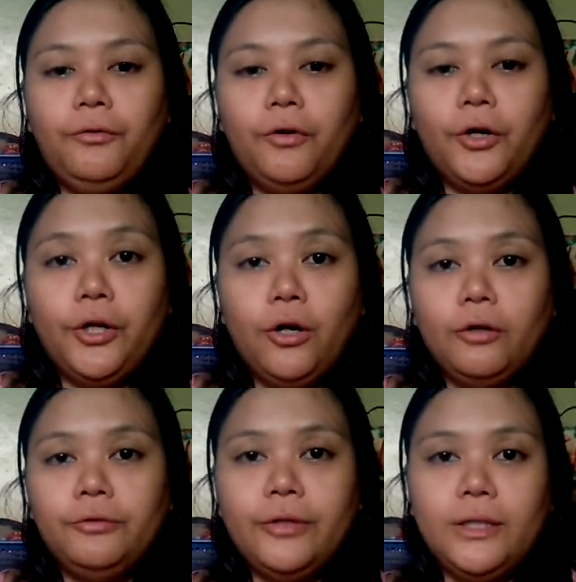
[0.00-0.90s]
for the
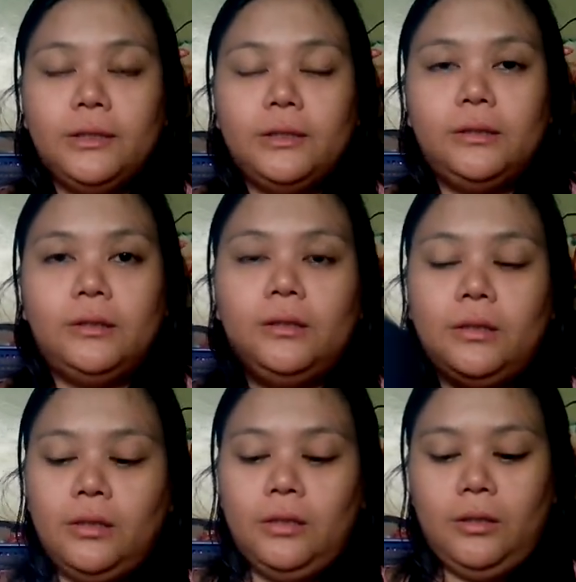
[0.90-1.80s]
office
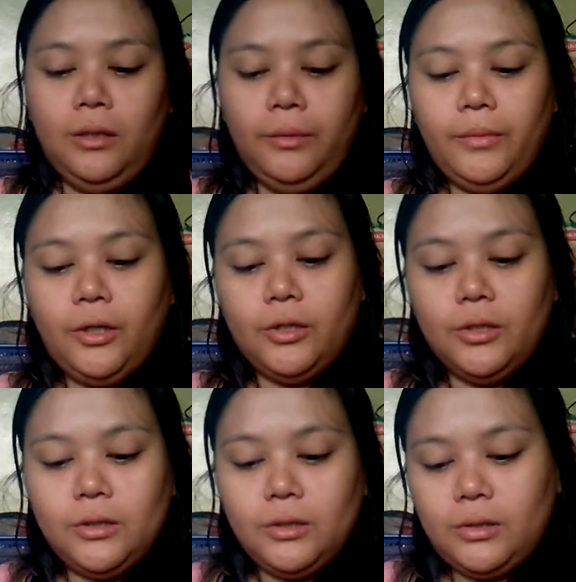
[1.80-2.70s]

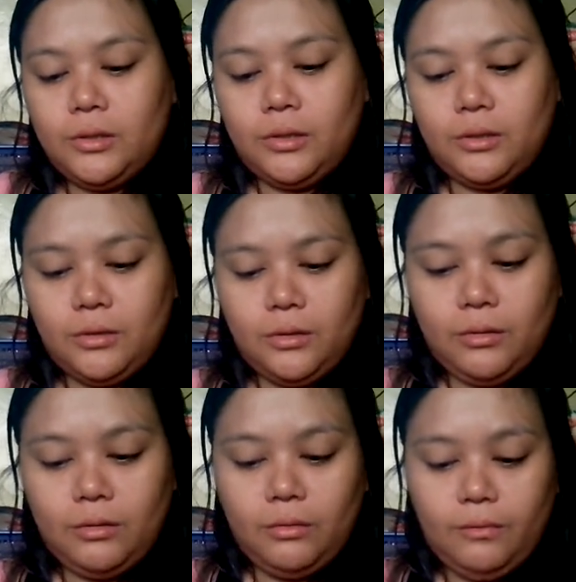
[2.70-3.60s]
because